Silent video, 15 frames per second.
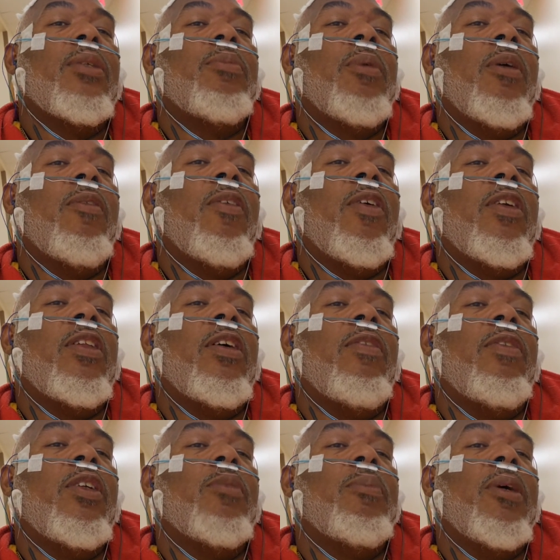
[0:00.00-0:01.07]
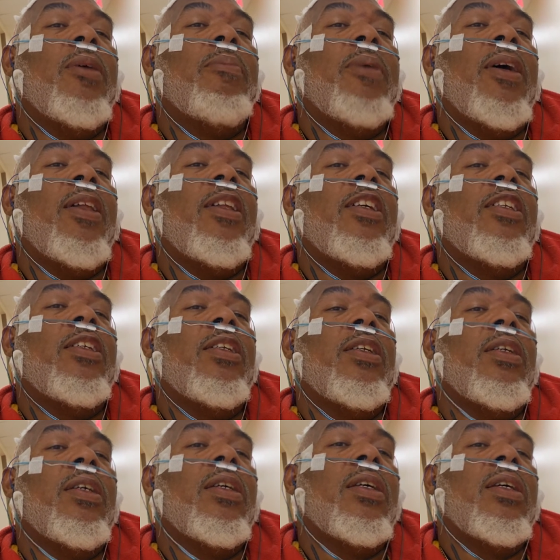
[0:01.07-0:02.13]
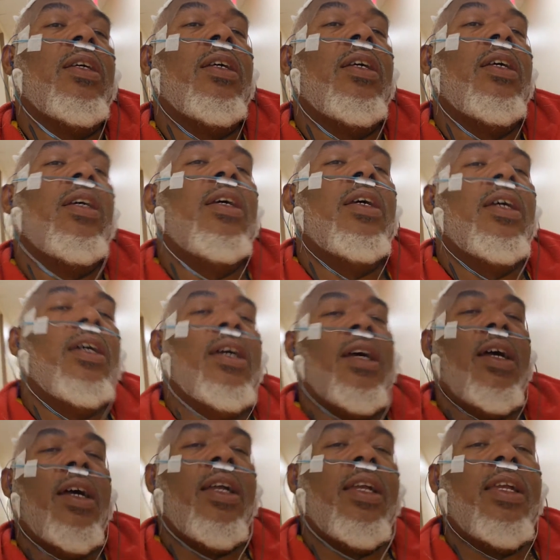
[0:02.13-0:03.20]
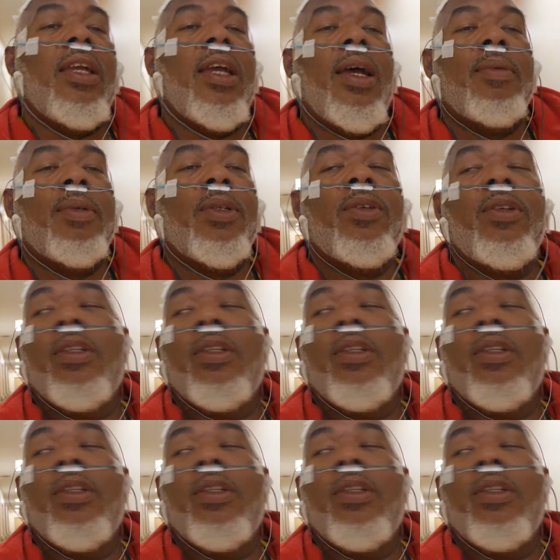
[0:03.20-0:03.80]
Braveheart love his pet palace? Uh, he absolutely